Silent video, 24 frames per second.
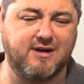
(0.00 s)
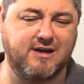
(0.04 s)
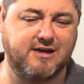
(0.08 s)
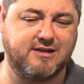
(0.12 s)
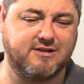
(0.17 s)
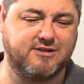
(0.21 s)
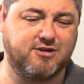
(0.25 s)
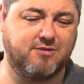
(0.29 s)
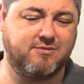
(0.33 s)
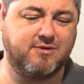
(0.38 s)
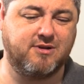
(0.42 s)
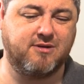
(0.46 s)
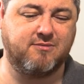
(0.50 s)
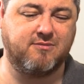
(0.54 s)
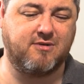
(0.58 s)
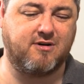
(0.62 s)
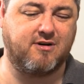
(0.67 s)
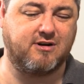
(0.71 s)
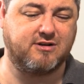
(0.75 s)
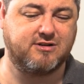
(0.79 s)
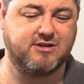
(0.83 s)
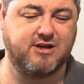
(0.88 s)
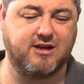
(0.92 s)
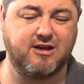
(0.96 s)
Some of them are
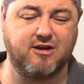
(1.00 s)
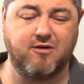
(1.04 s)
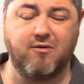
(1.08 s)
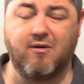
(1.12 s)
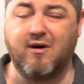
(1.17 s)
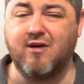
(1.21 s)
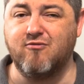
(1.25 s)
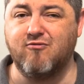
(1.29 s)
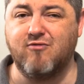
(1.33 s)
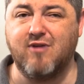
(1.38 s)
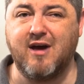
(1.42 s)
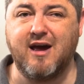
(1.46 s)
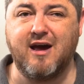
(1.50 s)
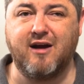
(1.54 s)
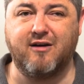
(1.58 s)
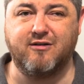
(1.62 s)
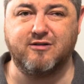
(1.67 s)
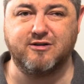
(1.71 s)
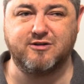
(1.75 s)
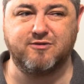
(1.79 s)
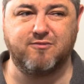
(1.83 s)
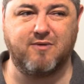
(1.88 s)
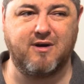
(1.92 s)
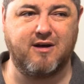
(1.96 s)
actually quite rare
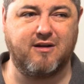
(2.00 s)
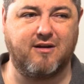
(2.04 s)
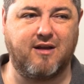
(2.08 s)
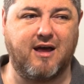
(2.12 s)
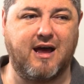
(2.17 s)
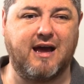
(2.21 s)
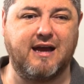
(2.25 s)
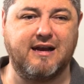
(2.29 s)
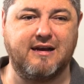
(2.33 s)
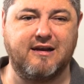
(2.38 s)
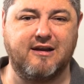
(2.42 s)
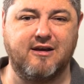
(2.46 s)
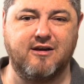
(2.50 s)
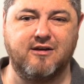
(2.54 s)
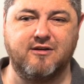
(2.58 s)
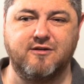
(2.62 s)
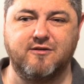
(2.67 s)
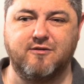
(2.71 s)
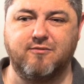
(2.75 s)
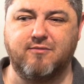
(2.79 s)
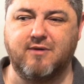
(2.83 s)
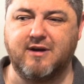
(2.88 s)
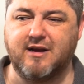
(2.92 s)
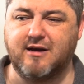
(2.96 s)
as well. I
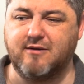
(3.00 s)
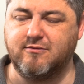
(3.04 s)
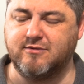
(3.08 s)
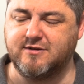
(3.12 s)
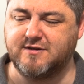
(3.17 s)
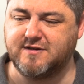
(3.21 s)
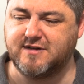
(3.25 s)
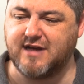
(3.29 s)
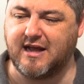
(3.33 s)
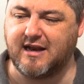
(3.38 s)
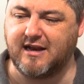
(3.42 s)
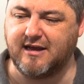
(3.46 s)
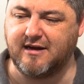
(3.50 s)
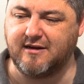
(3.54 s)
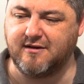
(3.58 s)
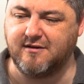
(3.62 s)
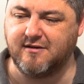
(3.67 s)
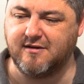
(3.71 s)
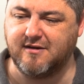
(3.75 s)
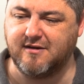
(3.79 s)
learned when I was selling